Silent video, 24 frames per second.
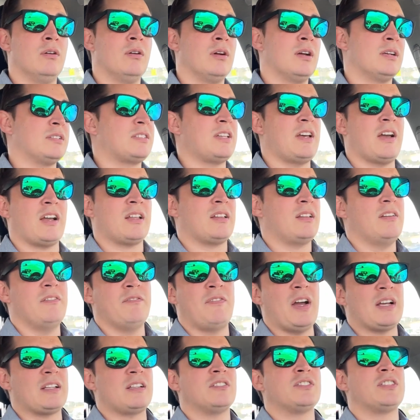In
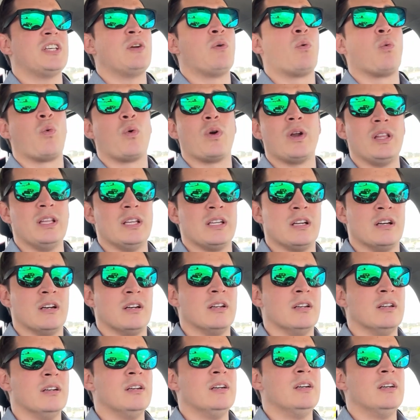fact, I'll say really good.